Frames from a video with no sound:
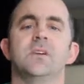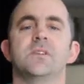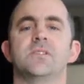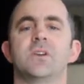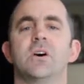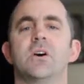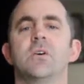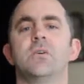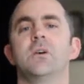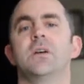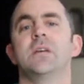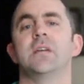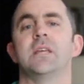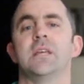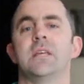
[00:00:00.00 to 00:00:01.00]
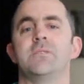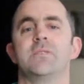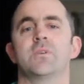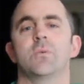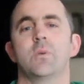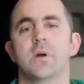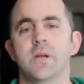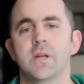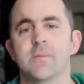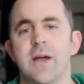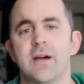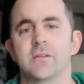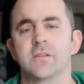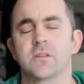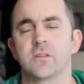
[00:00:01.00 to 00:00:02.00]
So if you're worried
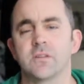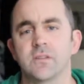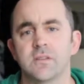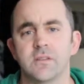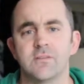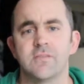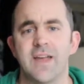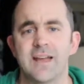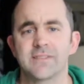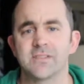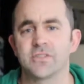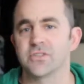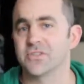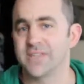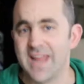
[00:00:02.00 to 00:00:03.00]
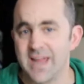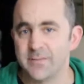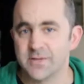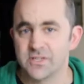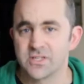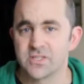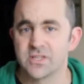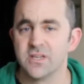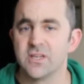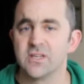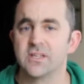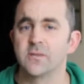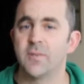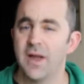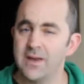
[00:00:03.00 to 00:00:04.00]
about the fact that you're damaged,
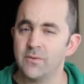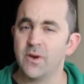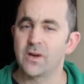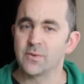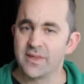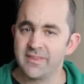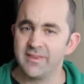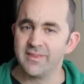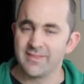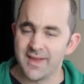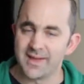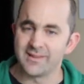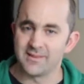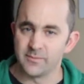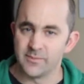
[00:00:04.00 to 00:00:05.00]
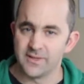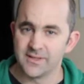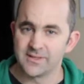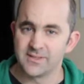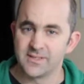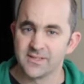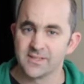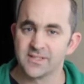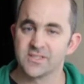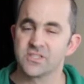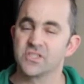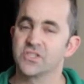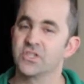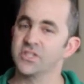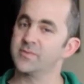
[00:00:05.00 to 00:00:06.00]
you might want to rethink that a little bit,
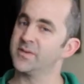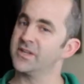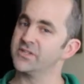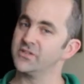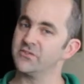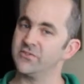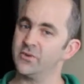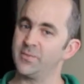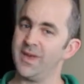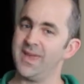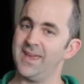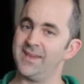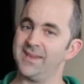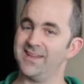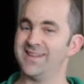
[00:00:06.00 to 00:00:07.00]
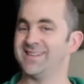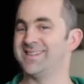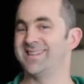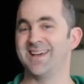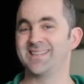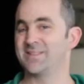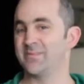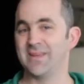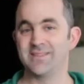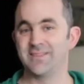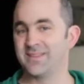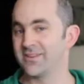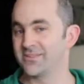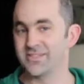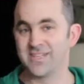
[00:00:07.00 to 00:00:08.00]
because just because you feel pain doesn't mean
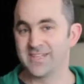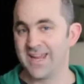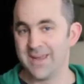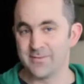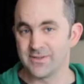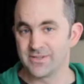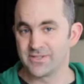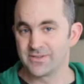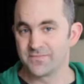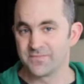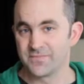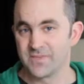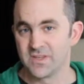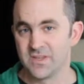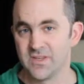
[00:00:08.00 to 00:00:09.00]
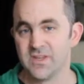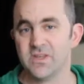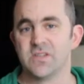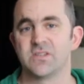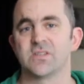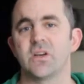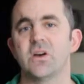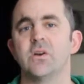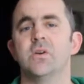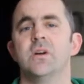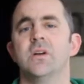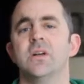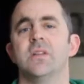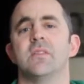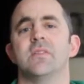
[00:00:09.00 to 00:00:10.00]
that there's any damage. So
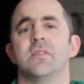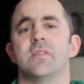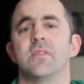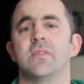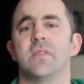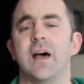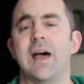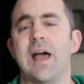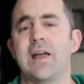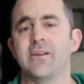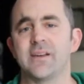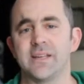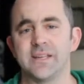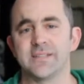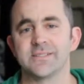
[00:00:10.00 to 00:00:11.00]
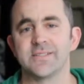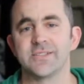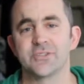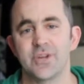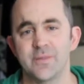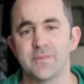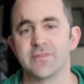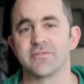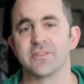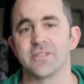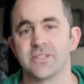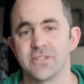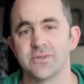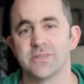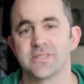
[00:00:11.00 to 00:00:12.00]
the irony is the treatment for
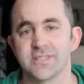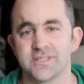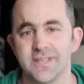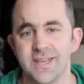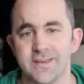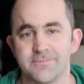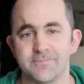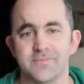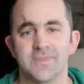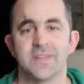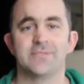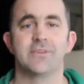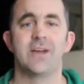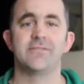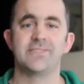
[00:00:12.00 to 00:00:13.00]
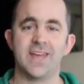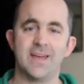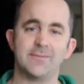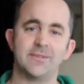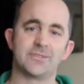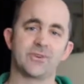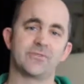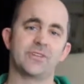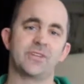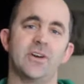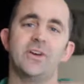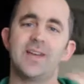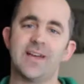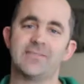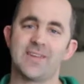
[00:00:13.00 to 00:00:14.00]
the two is the same. If you have damage or
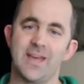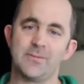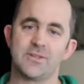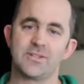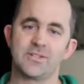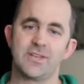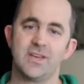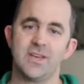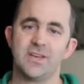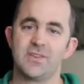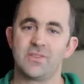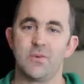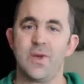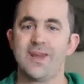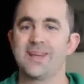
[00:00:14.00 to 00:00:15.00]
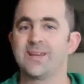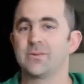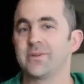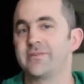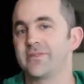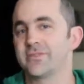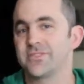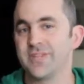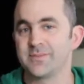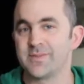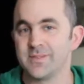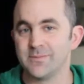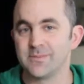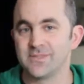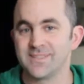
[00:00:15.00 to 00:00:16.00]
don't have damage, the way to get rid of your
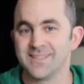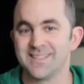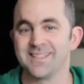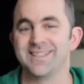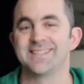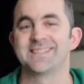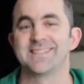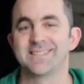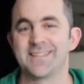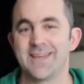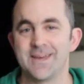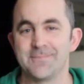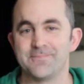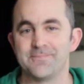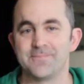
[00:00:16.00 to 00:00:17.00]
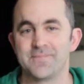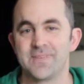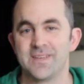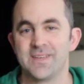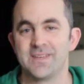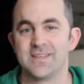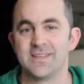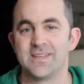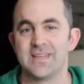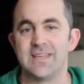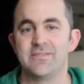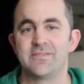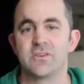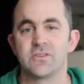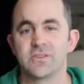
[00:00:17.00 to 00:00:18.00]
symptoms is the same.
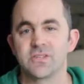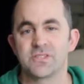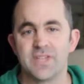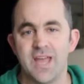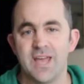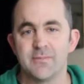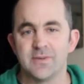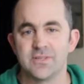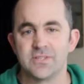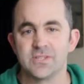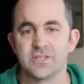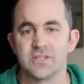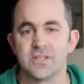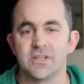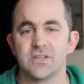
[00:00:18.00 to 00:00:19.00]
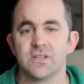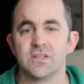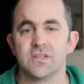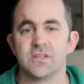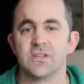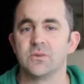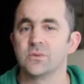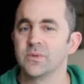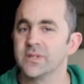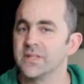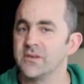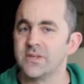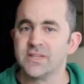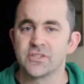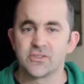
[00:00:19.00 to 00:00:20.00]
Even though there's damage, you really
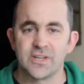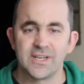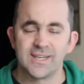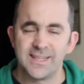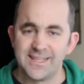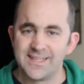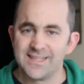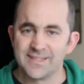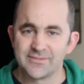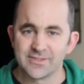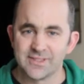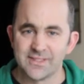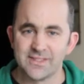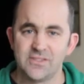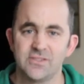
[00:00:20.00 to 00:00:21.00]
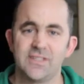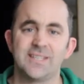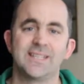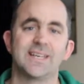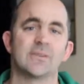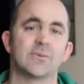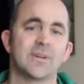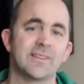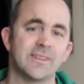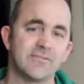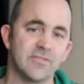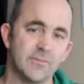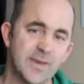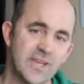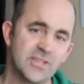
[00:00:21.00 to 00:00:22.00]
don't need to treat it any differently. You need to get rid of the
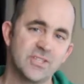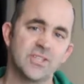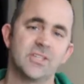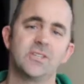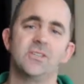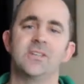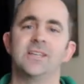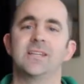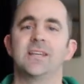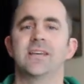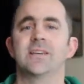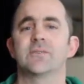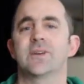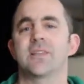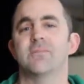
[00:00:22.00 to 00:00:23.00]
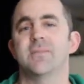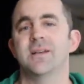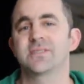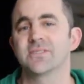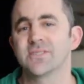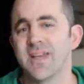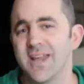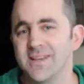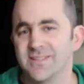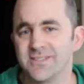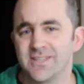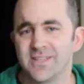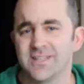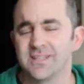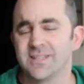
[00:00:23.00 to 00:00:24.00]
inflammation, you need to get rid of the muscle
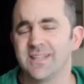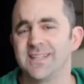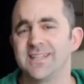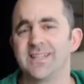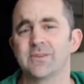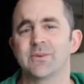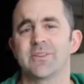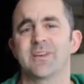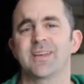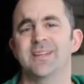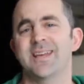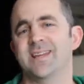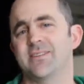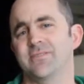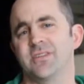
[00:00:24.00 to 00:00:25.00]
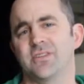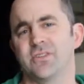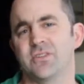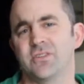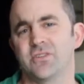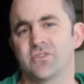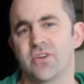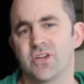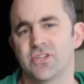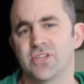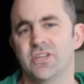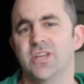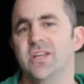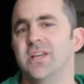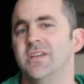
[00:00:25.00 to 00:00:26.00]
tightness, you need to get rid of the connective tissue constriction,